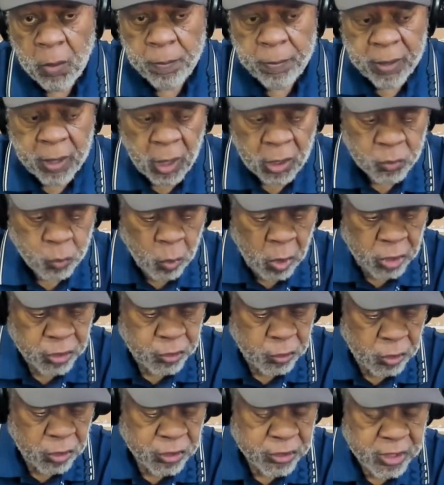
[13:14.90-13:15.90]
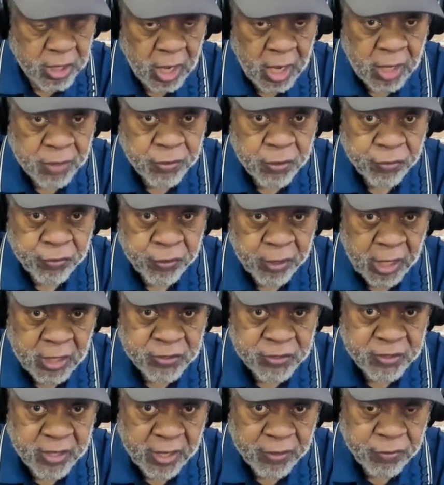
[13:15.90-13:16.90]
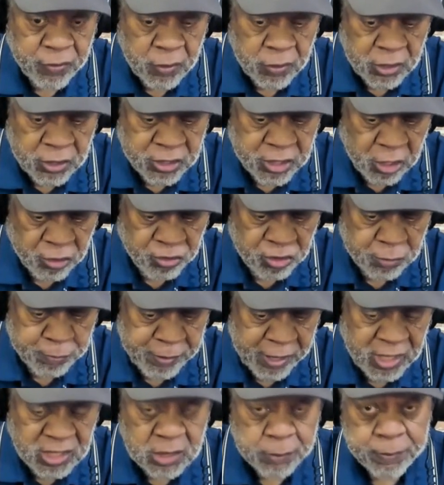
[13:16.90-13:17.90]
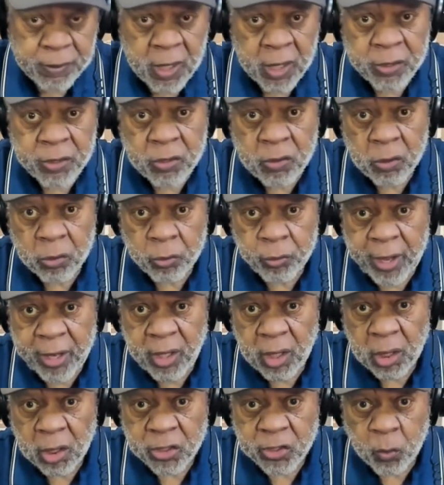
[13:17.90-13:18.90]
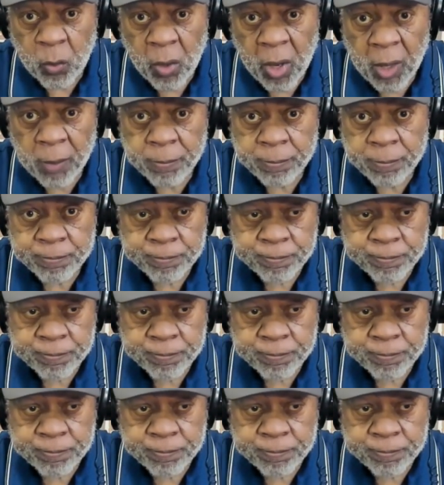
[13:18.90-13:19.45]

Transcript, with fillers: Because once you discard the things that this country is based upon, you're creating a swamp.